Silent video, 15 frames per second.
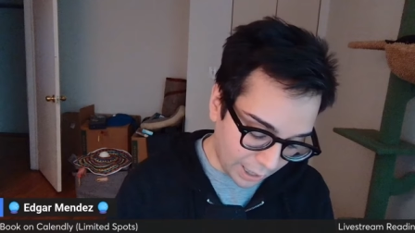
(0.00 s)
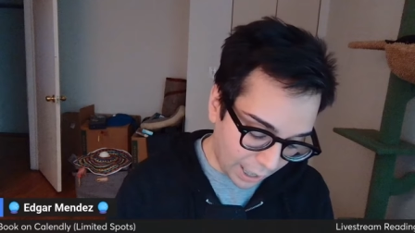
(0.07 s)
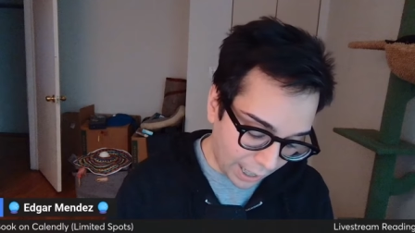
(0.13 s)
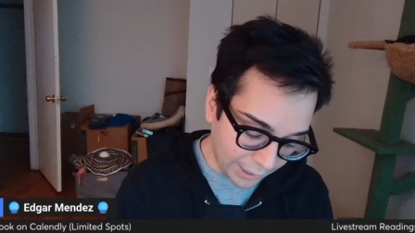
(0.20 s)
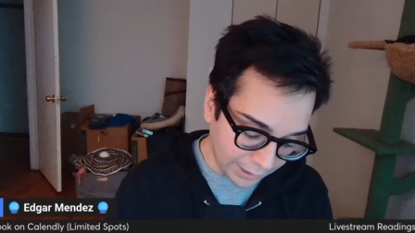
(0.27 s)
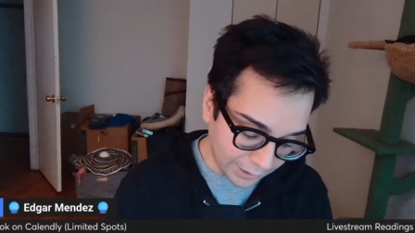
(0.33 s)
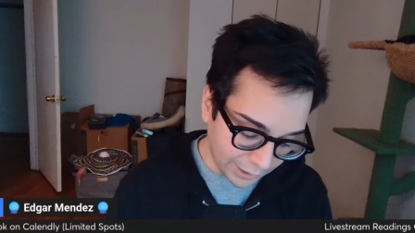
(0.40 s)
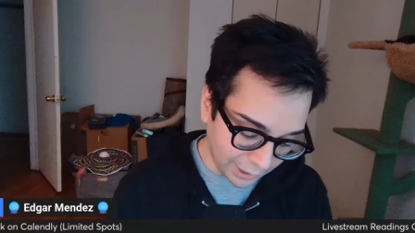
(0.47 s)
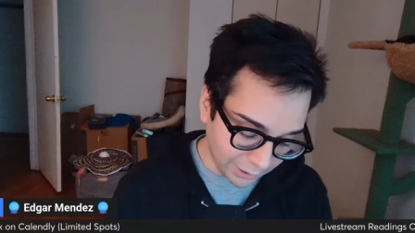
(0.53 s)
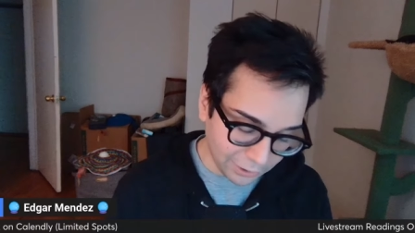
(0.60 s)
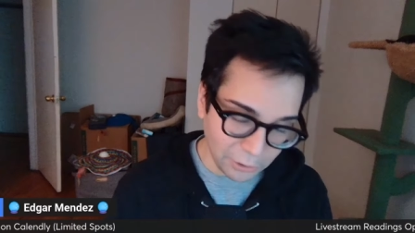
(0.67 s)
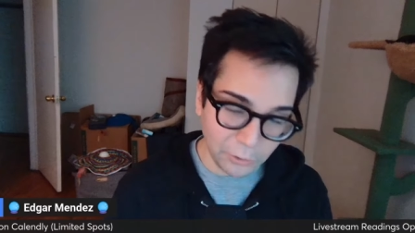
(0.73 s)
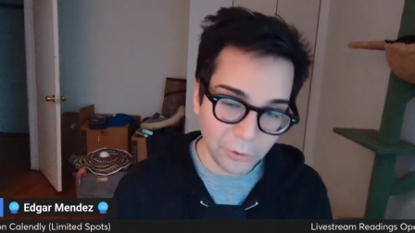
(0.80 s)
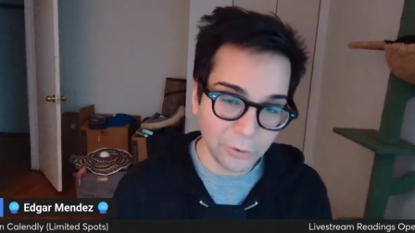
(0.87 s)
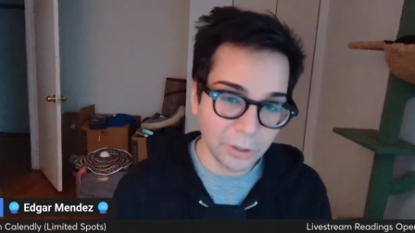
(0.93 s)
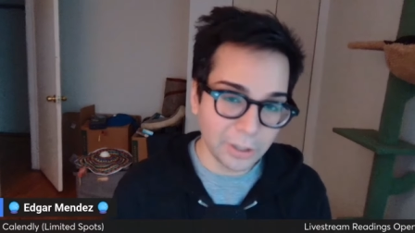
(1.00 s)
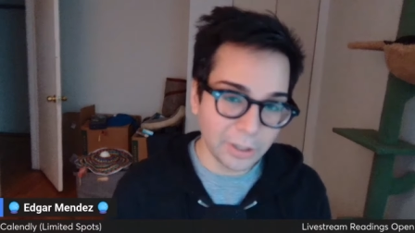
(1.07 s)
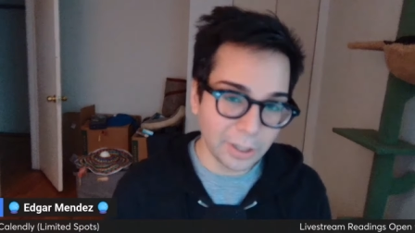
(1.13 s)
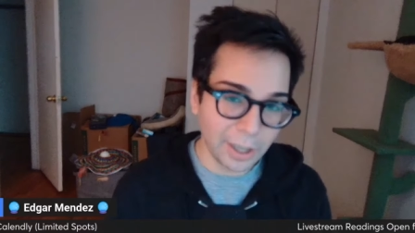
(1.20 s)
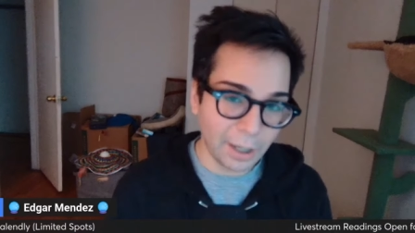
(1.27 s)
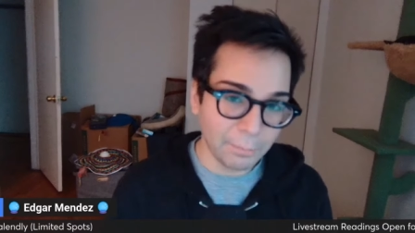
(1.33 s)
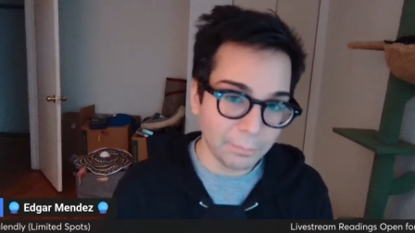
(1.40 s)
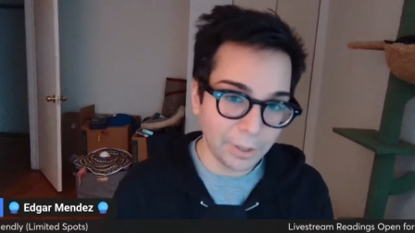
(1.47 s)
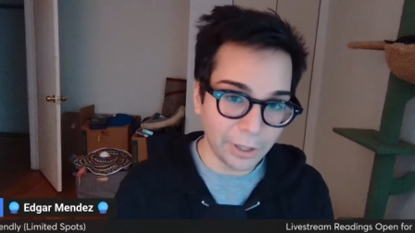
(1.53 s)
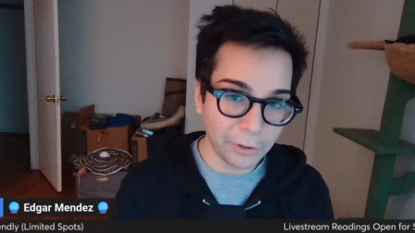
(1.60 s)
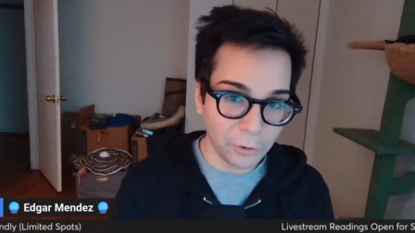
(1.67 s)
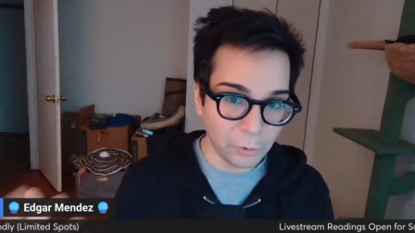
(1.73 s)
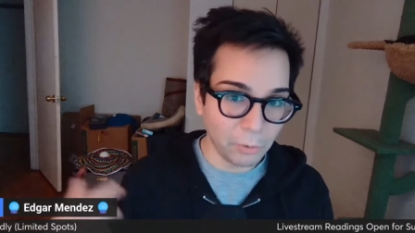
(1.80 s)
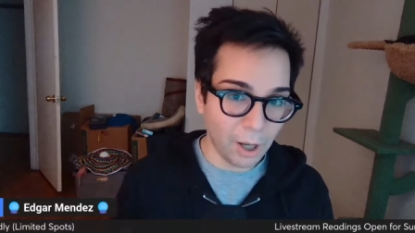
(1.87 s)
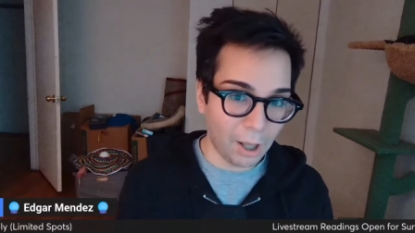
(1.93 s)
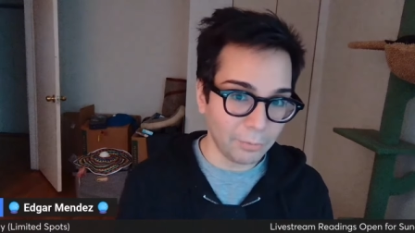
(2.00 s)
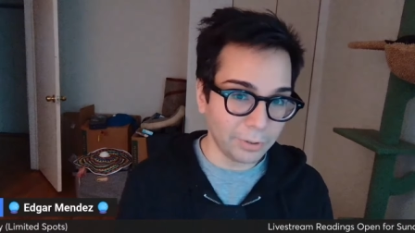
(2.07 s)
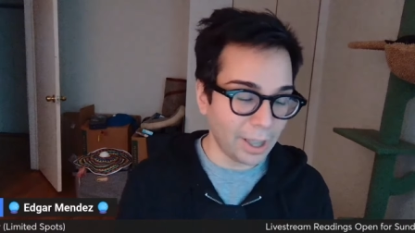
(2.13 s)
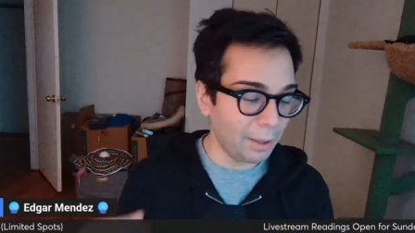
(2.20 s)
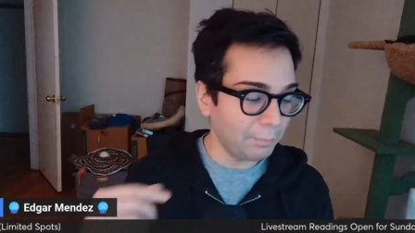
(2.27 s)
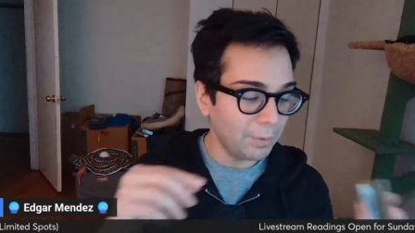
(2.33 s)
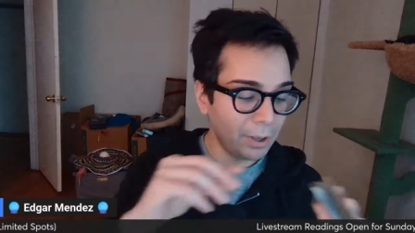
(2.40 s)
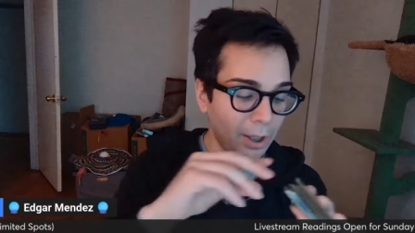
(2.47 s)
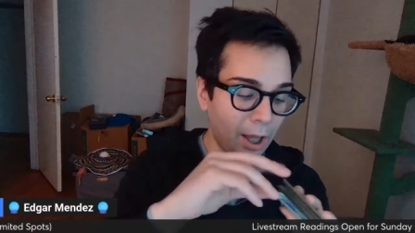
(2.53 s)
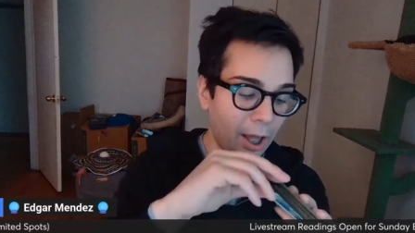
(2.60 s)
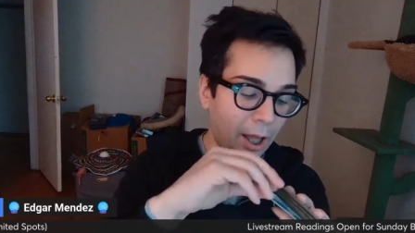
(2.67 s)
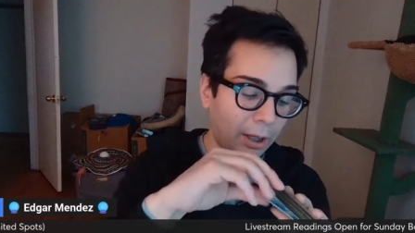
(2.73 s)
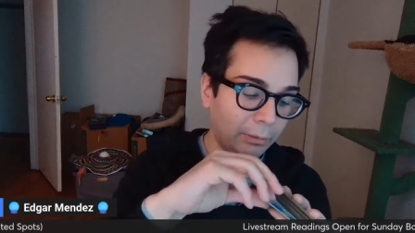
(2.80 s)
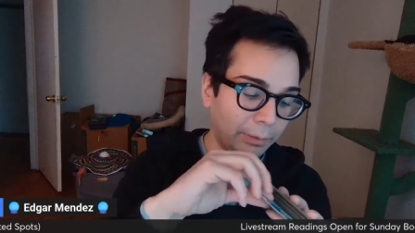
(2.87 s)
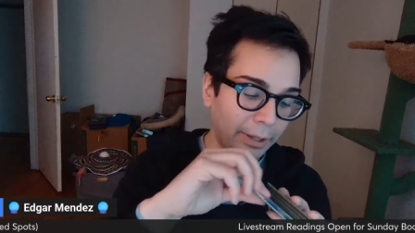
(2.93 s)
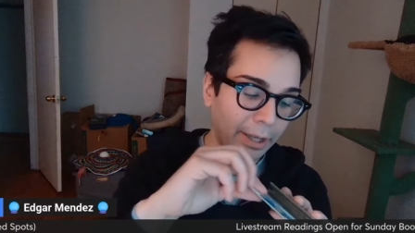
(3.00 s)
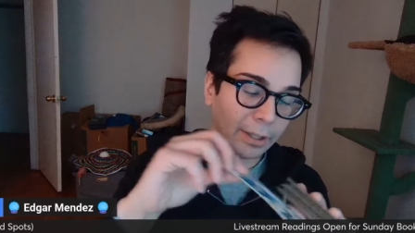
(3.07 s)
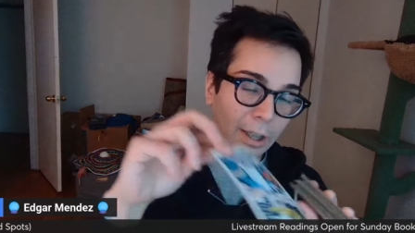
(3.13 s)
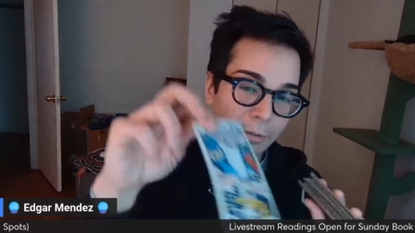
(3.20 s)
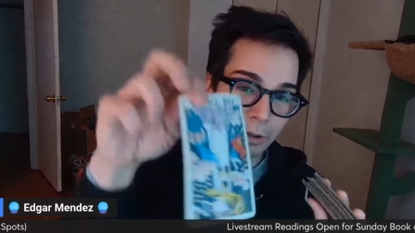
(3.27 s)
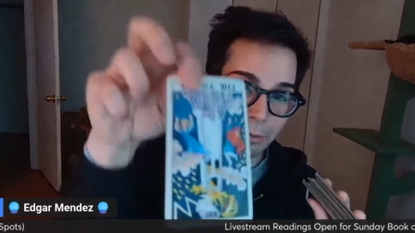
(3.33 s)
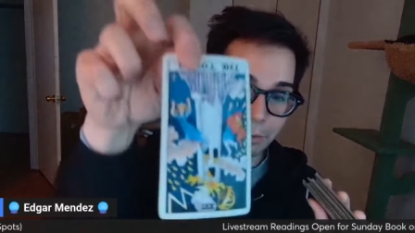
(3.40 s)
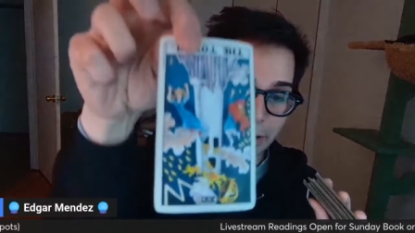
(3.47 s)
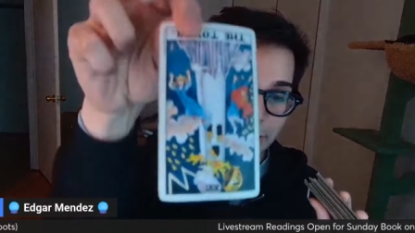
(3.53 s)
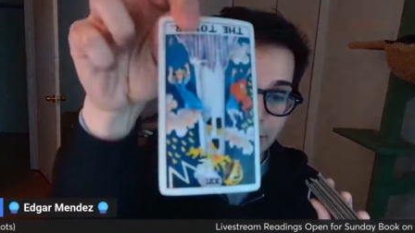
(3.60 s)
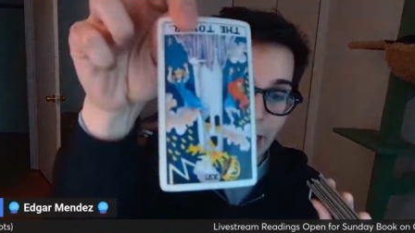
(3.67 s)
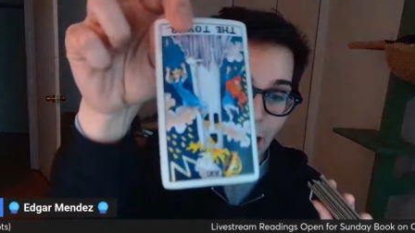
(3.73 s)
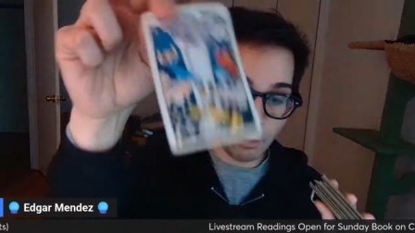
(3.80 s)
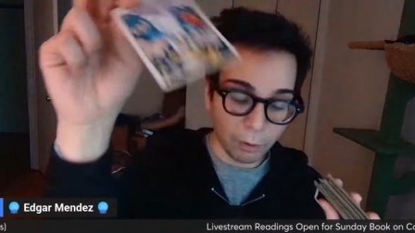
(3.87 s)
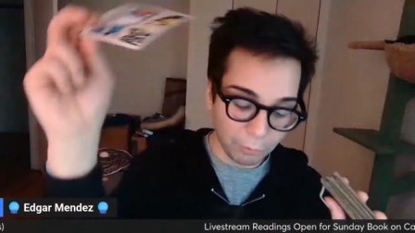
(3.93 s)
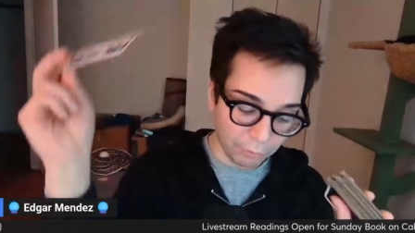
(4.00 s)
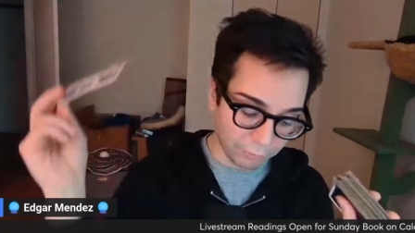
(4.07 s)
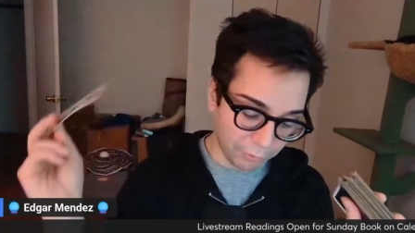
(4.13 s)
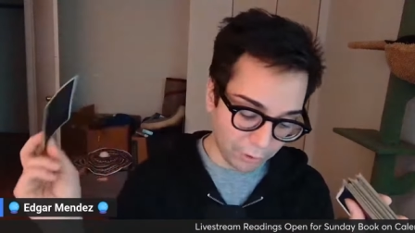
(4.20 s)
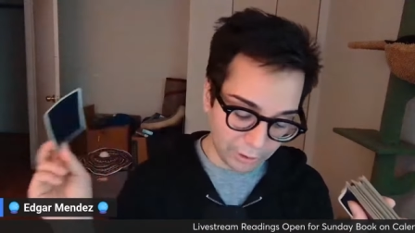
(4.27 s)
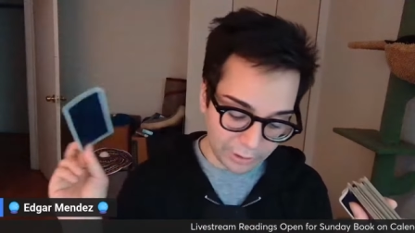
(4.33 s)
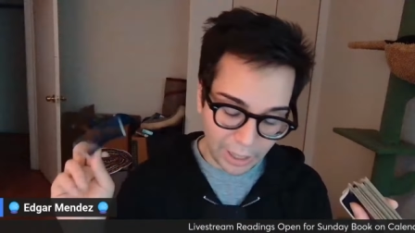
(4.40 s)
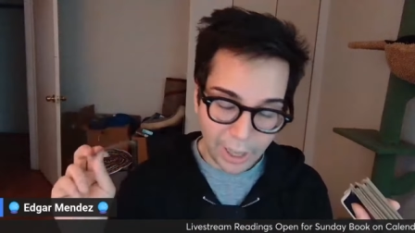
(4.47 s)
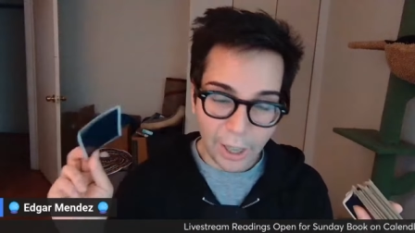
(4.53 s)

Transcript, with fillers: I think you do this to them. That you ground them, um, and they love it with the Tower reverse.